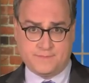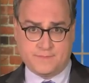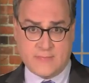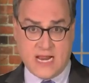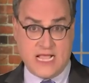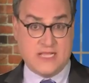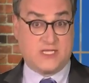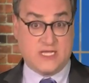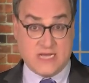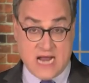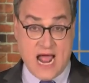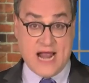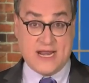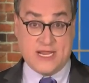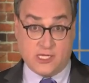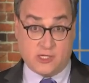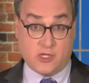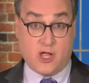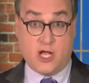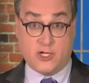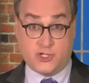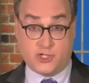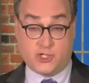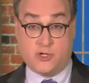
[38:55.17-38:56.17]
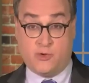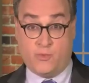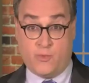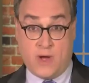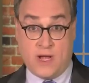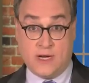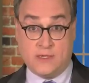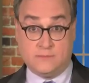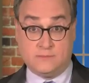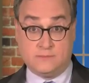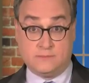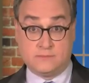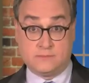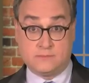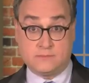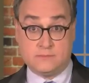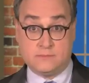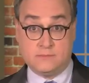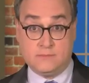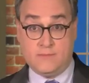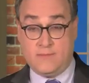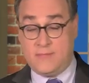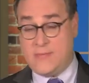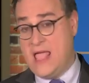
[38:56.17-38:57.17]
it's an ideological one.
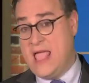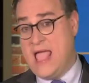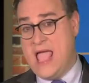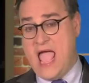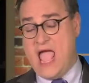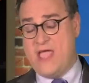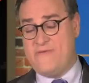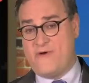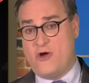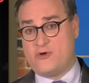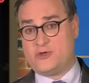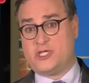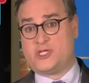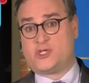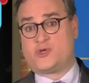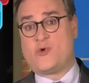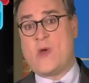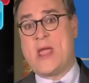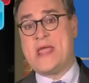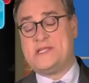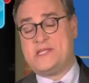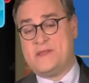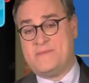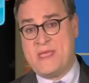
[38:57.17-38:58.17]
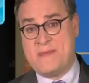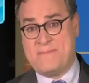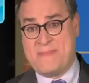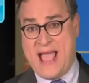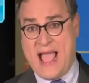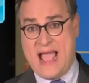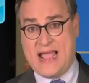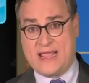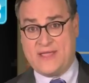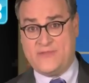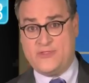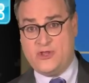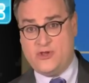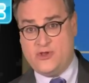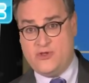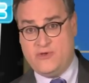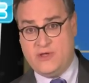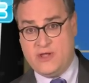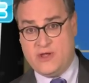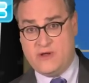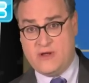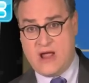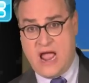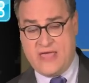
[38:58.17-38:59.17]
Hey, folks, it's great to be back in the new
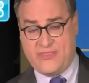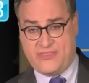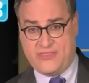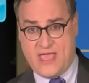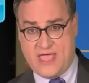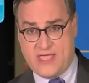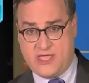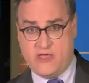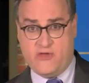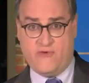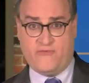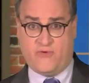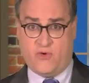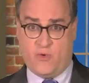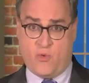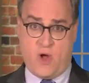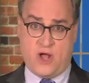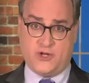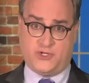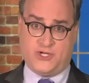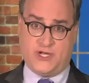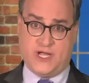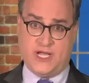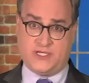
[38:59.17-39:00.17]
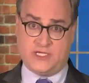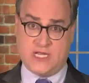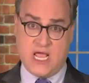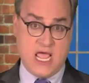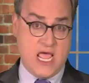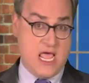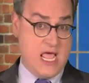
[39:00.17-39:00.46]
year. I thank you for watching us.